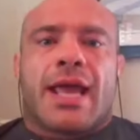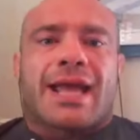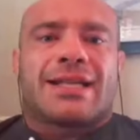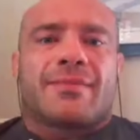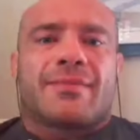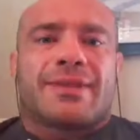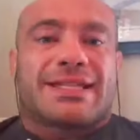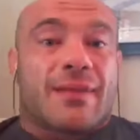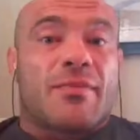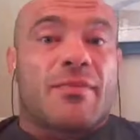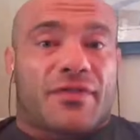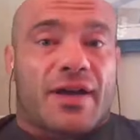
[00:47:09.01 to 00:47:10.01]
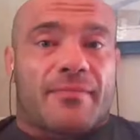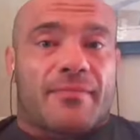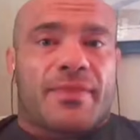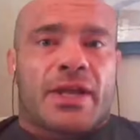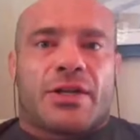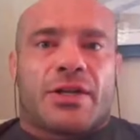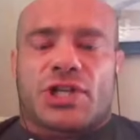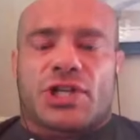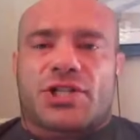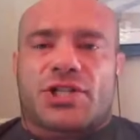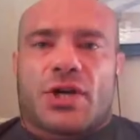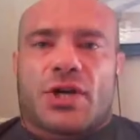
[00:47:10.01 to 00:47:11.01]
And but some of them
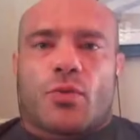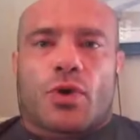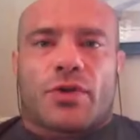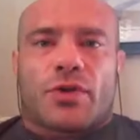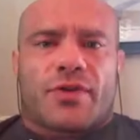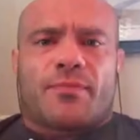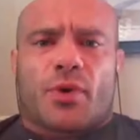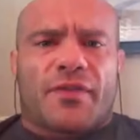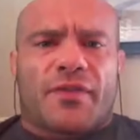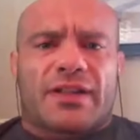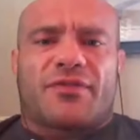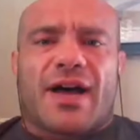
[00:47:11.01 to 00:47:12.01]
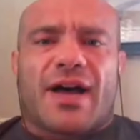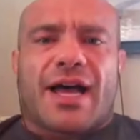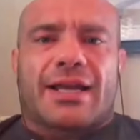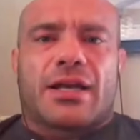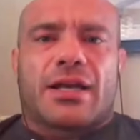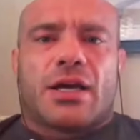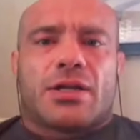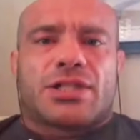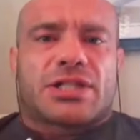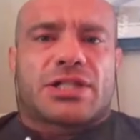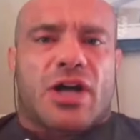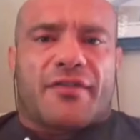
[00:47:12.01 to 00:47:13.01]
just were the perfectly fine
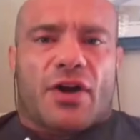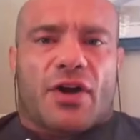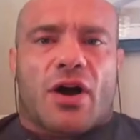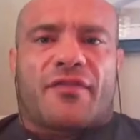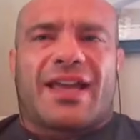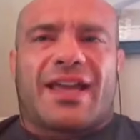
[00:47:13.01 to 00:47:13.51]
sloughing off.